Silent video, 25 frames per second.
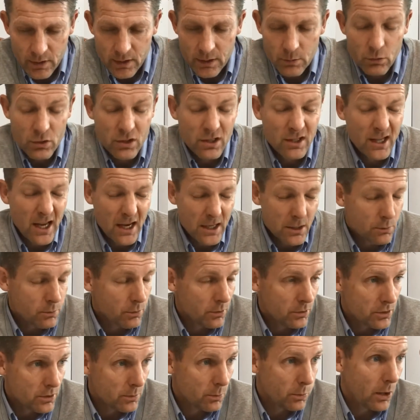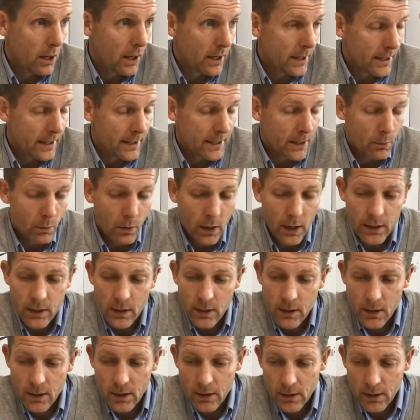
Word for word: and he was desperate to play anyway.